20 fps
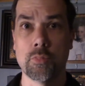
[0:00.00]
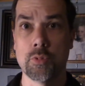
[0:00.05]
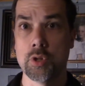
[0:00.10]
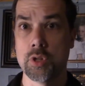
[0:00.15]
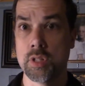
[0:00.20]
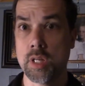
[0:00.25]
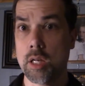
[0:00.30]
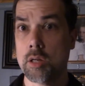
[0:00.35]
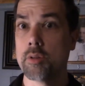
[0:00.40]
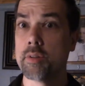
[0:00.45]

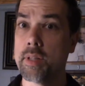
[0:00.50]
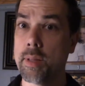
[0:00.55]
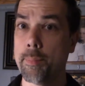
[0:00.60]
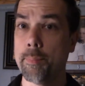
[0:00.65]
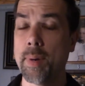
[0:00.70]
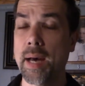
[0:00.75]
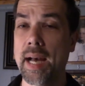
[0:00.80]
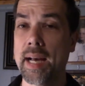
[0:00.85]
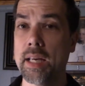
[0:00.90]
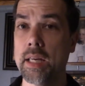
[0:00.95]
soldered them
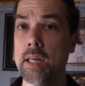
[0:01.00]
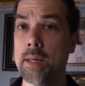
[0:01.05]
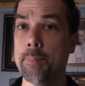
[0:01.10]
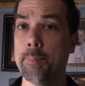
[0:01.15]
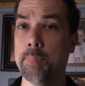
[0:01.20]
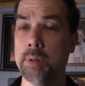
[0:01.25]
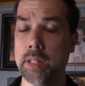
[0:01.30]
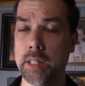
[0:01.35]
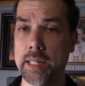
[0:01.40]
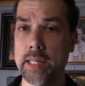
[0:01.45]
back in
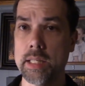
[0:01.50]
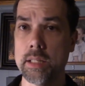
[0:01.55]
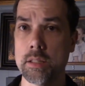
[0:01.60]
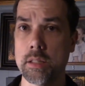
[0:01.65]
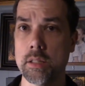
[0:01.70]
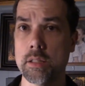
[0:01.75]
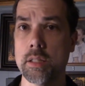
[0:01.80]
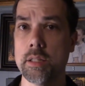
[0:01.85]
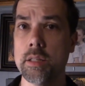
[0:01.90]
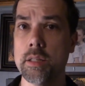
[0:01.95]
place
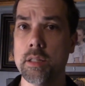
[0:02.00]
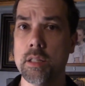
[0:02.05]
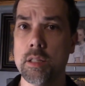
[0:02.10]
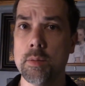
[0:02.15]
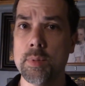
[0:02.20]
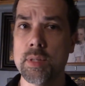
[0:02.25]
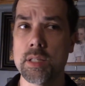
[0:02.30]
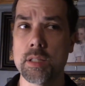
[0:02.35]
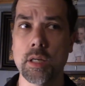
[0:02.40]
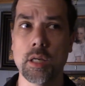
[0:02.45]
because they needed to
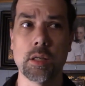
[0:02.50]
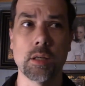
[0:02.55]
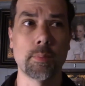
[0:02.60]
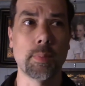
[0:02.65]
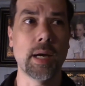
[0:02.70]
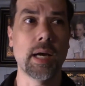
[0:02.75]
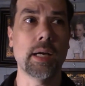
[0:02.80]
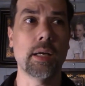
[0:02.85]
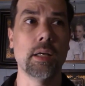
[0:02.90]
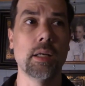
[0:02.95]
be soldered
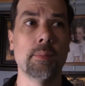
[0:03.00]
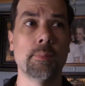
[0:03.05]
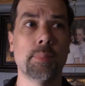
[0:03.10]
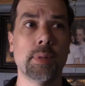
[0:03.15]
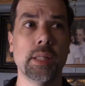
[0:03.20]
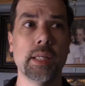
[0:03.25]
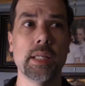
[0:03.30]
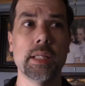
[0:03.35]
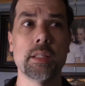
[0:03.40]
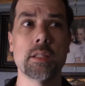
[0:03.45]
back in
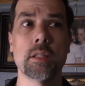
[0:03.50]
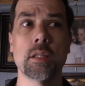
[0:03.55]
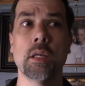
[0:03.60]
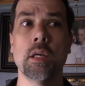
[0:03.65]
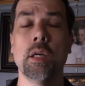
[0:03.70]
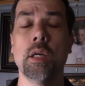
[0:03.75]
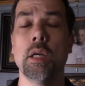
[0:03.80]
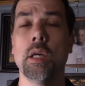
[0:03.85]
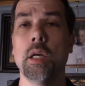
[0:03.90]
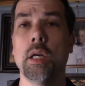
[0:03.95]
place
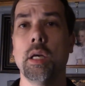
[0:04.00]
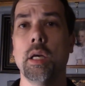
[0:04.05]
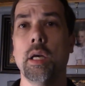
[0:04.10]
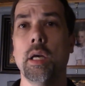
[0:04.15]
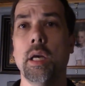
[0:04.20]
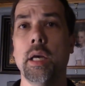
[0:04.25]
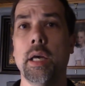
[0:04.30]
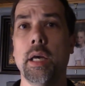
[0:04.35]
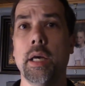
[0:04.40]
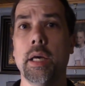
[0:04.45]

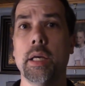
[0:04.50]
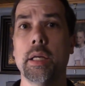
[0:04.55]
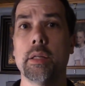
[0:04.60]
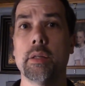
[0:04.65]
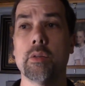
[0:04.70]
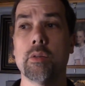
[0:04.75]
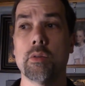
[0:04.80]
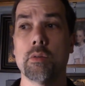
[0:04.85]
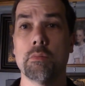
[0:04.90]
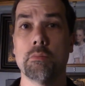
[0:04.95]

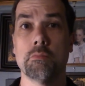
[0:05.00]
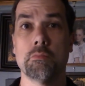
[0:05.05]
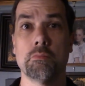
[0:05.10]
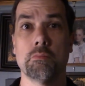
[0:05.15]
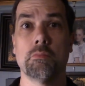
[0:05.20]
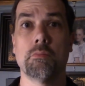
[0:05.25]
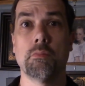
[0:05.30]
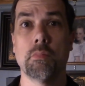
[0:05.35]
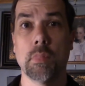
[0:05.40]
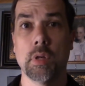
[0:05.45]
and
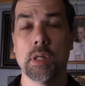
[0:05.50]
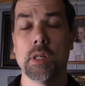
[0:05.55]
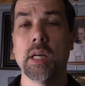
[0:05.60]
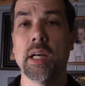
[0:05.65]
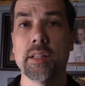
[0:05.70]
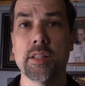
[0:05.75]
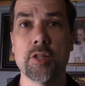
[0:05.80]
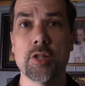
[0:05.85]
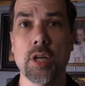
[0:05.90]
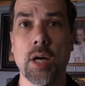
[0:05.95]

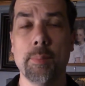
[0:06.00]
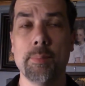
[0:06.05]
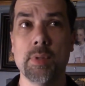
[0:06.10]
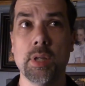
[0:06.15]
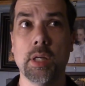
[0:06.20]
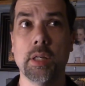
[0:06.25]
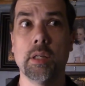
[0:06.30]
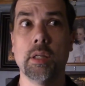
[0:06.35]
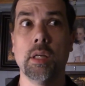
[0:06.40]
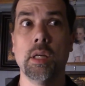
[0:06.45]
got the job
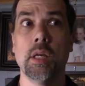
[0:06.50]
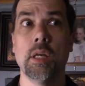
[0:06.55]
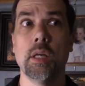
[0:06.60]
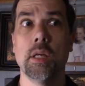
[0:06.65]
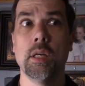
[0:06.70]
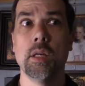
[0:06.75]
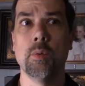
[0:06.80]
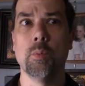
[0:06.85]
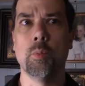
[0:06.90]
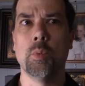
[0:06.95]
done.
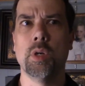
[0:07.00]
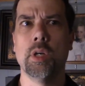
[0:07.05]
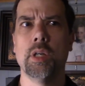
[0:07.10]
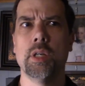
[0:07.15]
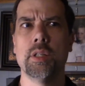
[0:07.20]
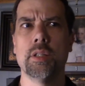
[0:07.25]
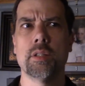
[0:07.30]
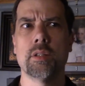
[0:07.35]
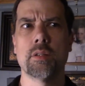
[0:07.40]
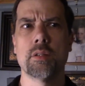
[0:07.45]
It
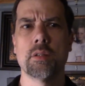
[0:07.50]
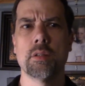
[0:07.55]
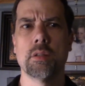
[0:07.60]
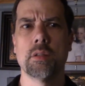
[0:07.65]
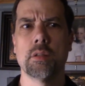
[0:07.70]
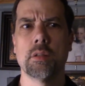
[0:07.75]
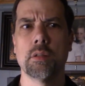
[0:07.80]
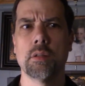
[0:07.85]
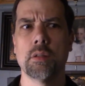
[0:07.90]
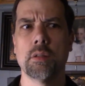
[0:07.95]
was
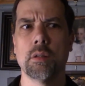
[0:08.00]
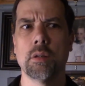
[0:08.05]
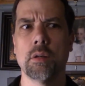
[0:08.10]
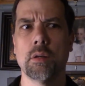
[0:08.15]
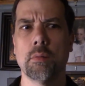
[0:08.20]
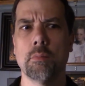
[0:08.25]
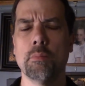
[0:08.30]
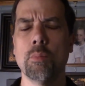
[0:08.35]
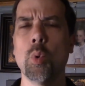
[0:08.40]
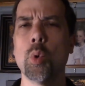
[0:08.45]

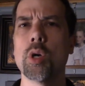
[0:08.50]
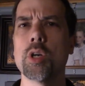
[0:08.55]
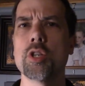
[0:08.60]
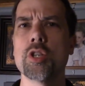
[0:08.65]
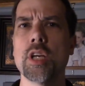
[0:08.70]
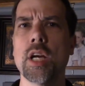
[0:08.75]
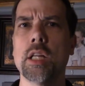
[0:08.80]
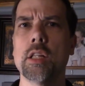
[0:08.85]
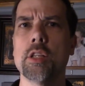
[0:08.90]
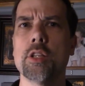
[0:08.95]
more
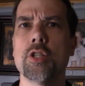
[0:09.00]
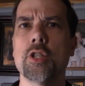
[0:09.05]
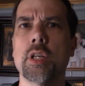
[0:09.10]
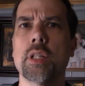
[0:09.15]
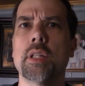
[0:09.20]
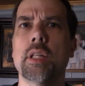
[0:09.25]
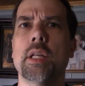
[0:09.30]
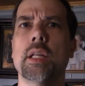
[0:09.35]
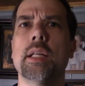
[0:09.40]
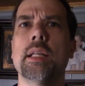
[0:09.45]

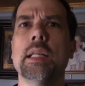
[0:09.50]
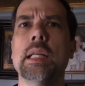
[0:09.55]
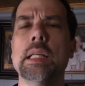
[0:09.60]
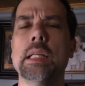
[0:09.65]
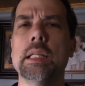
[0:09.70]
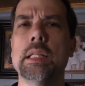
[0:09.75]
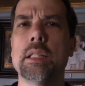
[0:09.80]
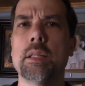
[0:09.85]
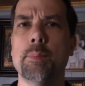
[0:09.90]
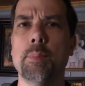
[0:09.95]
challenging than it
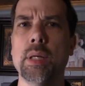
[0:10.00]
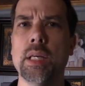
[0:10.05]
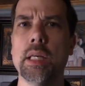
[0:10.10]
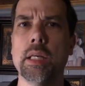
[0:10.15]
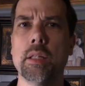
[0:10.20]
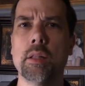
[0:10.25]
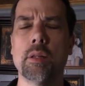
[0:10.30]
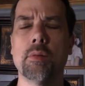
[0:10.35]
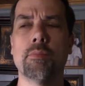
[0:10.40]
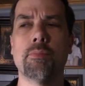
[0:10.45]
needed to
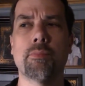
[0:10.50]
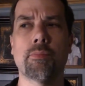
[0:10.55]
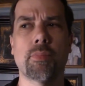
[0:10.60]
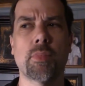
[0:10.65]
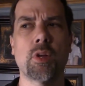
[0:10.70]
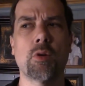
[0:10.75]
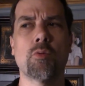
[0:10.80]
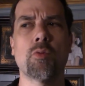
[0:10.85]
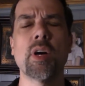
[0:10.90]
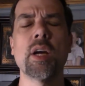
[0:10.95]
be. The,
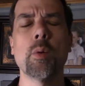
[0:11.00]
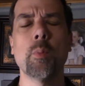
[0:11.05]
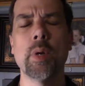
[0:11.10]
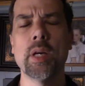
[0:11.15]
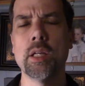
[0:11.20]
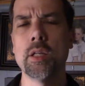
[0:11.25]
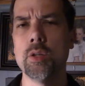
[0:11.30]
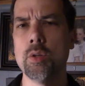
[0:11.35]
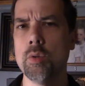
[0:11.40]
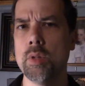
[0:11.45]
the right way
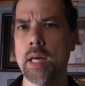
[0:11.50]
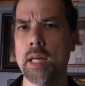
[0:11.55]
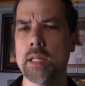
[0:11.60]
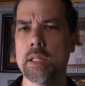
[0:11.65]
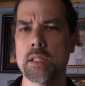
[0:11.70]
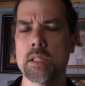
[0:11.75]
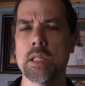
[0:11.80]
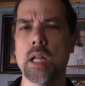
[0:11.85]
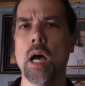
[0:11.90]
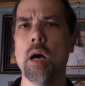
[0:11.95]
to do that
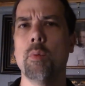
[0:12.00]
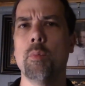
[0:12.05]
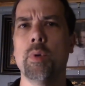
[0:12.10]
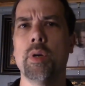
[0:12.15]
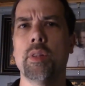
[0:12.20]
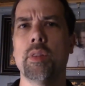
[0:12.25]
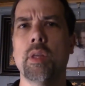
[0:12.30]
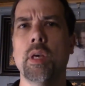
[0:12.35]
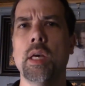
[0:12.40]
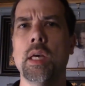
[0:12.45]
is not
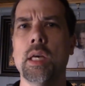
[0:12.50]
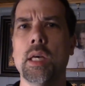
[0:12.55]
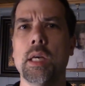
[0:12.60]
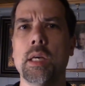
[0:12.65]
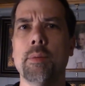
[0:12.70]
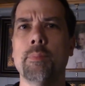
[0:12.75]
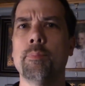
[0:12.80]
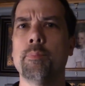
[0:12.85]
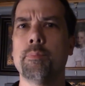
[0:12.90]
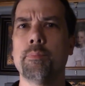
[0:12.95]
with
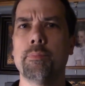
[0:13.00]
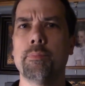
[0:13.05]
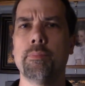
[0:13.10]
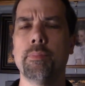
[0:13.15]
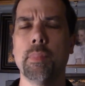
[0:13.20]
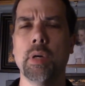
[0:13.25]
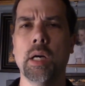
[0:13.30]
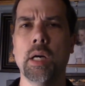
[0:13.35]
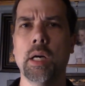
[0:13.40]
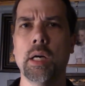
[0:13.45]
a
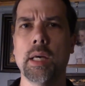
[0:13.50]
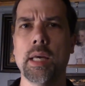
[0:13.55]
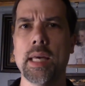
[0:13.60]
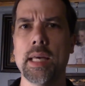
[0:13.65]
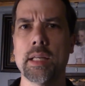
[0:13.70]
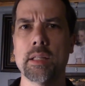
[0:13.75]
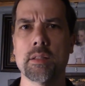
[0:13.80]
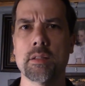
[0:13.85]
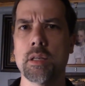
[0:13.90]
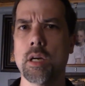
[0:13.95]
uh,
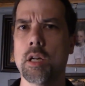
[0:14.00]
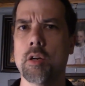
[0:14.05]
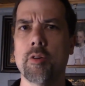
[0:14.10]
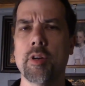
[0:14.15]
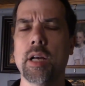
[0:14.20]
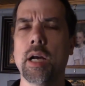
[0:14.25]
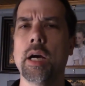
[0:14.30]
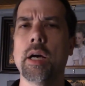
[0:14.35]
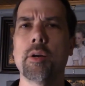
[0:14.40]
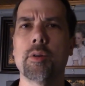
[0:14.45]
hand
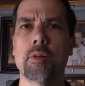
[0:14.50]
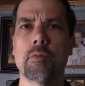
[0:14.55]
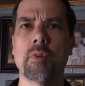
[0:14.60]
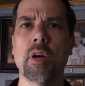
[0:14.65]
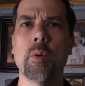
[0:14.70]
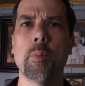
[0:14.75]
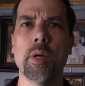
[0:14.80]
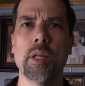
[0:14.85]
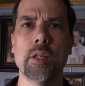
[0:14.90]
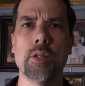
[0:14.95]
soldering iron. The
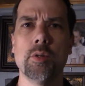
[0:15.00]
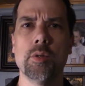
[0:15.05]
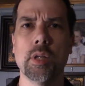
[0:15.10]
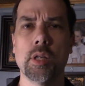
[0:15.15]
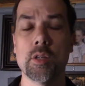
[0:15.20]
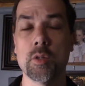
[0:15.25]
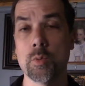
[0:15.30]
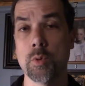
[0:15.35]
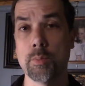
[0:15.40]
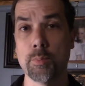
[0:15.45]
right way to do
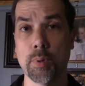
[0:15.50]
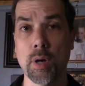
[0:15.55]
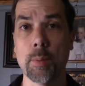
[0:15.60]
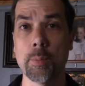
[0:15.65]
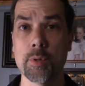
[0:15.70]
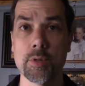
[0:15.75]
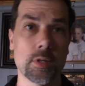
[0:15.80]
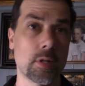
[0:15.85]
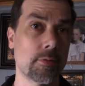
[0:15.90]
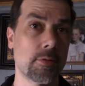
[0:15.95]
that is with
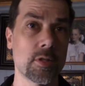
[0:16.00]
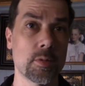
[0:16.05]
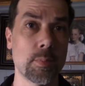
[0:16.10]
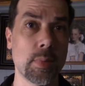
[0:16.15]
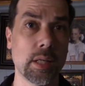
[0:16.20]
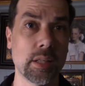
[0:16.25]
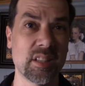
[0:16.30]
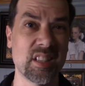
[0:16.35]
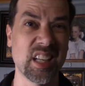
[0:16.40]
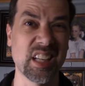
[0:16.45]
proper surface
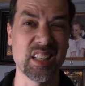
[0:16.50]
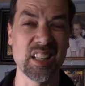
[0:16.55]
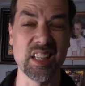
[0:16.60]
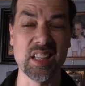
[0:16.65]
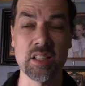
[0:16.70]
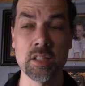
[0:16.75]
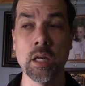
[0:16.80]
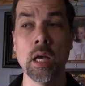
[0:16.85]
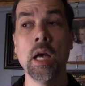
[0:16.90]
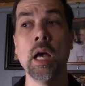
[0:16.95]
mount
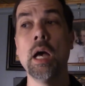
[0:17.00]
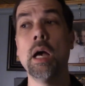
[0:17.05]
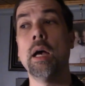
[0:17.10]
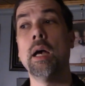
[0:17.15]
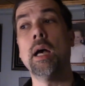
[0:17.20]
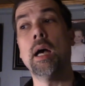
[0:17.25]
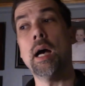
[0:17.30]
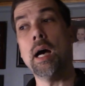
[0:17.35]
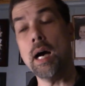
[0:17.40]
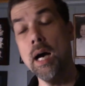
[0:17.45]
techniques.
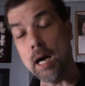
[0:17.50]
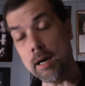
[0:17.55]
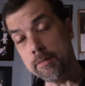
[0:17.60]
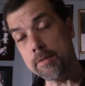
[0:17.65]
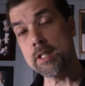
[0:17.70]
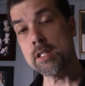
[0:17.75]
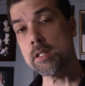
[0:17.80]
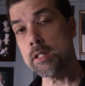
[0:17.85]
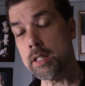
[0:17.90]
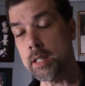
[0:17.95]

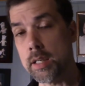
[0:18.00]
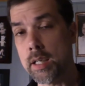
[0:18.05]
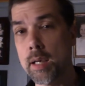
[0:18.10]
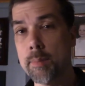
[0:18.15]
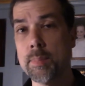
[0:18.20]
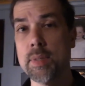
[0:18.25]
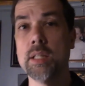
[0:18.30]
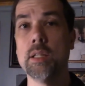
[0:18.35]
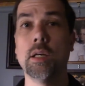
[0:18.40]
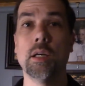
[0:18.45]
Obviously it
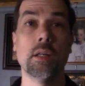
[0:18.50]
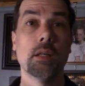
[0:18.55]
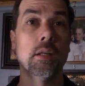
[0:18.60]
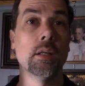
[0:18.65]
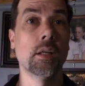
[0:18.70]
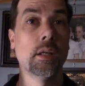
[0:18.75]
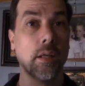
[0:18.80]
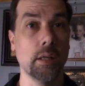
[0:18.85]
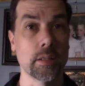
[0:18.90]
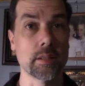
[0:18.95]
can be done
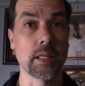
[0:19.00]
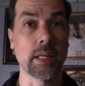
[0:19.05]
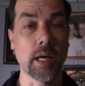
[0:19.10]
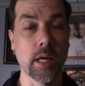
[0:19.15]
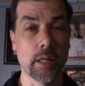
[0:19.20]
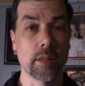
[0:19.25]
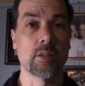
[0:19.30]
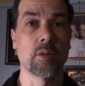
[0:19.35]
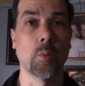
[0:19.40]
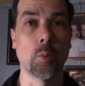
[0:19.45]
because I
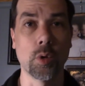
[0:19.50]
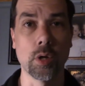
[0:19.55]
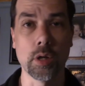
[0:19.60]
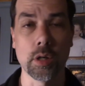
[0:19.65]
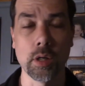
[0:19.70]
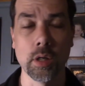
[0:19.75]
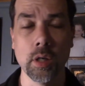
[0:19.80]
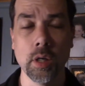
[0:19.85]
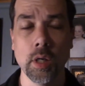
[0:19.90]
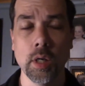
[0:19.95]
got it to
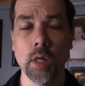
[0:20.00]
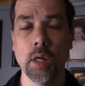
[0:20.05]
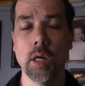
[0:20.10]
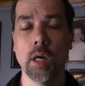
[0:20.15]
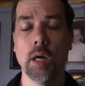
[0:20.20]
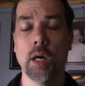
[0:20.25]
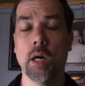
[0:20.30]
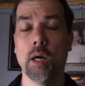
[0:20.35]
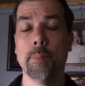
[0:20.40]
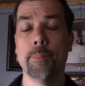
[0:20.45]
work
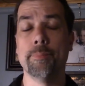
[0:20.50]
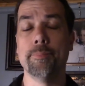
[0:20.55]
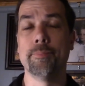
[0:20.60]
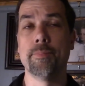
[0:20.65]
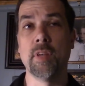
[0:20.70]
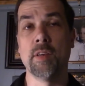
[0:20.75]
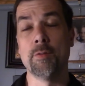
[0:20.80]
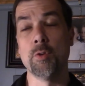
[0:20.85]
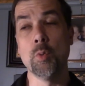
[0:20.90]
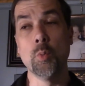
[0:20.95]
um,
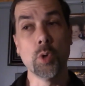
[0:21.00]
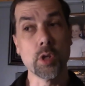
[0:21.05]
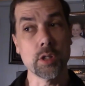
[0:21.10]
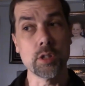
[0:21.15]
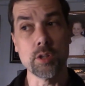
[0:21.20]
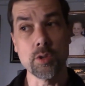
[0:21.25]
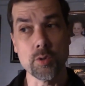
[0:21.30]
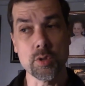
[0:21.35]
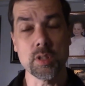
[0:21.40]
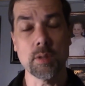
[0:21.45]
if you wanted
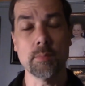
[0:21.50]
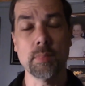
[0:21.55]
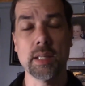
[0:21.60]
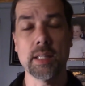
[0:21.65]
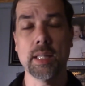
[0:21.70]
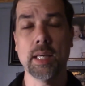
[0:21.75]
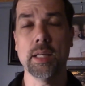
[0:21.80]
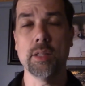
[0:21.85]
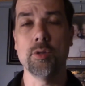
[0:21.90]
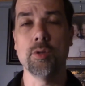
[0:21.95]
to do something like
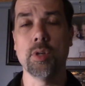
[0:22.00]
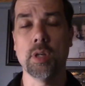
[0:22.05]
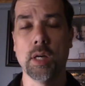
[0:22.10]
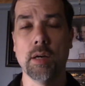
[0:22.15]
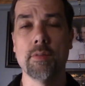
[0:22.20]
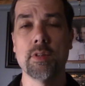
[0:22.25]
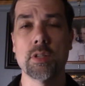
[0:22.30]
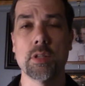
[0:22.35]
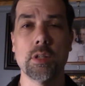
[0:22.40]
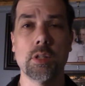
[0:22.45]
that, you could
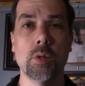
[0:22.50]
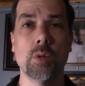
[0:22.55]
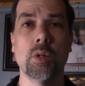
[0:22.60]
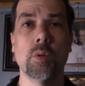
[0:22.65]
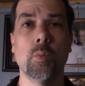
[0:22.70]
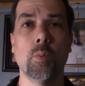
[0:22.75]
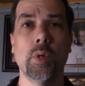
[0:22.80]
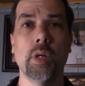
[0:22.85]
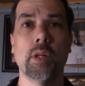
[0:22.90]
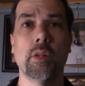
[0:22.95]
obviously do
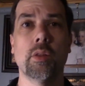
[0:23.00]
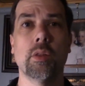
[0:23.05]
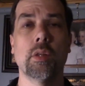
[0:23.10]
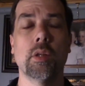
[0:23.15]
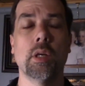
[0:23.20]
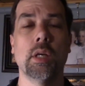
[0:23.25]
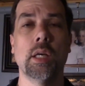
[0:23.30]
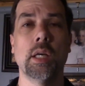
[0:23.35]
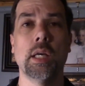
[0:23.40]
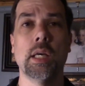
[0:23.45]
it with
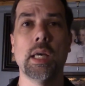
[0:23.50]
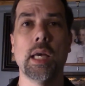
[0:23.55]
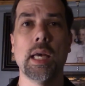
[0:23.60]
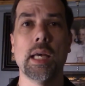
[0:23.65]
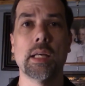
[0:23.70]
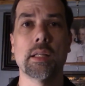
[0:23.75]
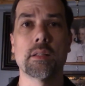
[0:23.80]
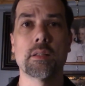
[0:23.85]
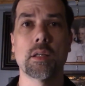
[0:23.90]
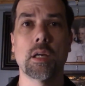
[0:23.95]
a
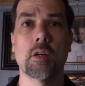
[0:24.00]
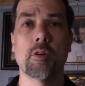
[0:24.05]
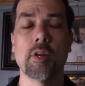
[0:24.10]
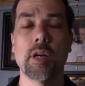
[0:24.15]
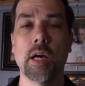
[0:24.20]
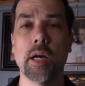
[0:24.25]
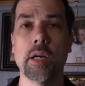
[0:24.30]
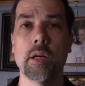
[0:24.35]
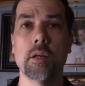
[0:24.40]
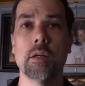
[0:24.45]
hand soldering
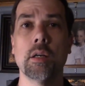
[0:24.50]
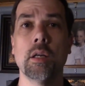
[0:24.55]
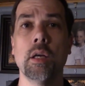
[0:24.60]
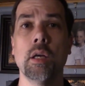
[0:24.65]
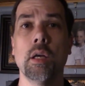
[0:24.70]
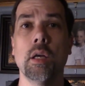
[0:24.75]
iron,